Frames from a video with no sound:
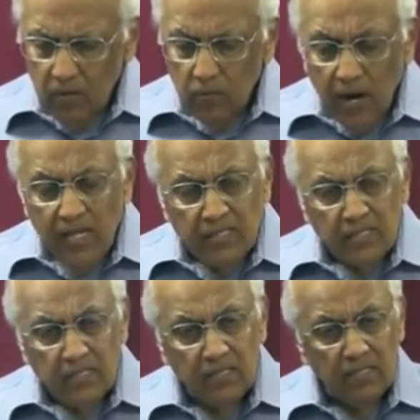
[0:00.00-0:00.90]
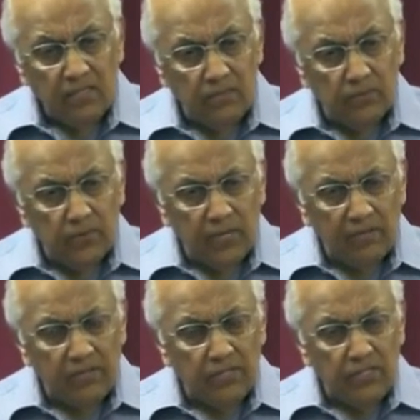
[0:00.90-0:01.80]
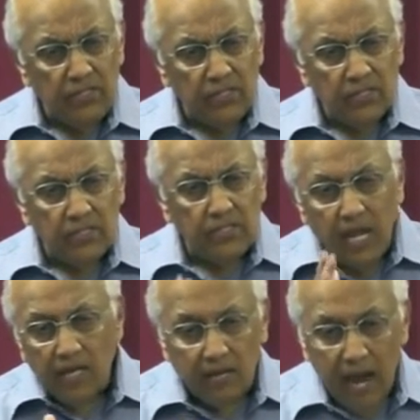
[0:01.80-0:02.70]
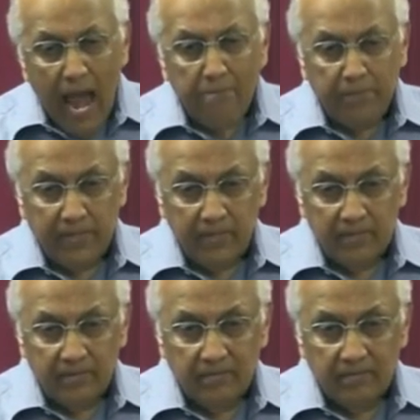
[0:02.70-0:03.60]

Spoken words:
why is it that whatever Jesus said happened?